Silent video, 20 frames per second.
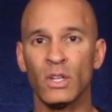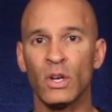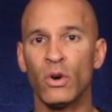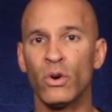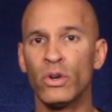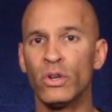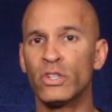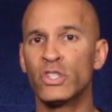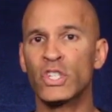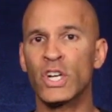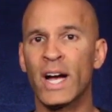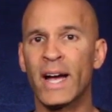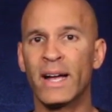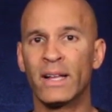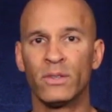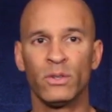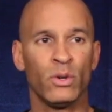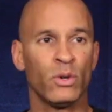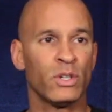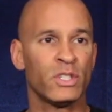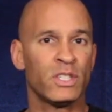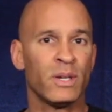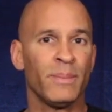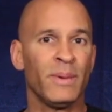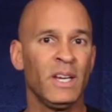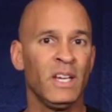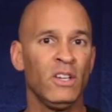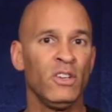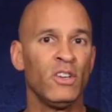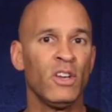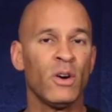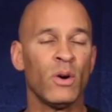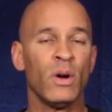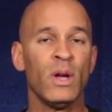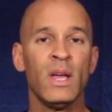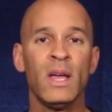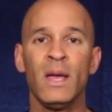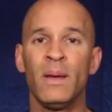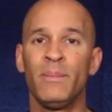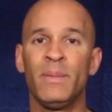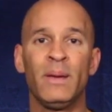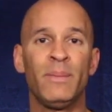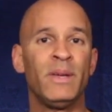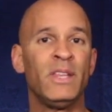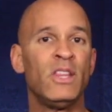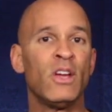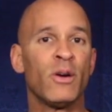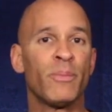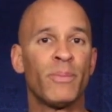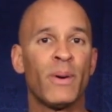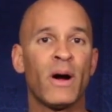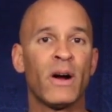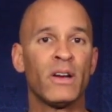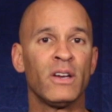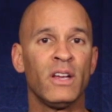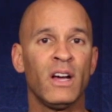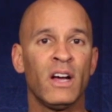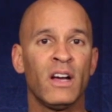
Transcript: or your child or somebody you know. Maybe they're part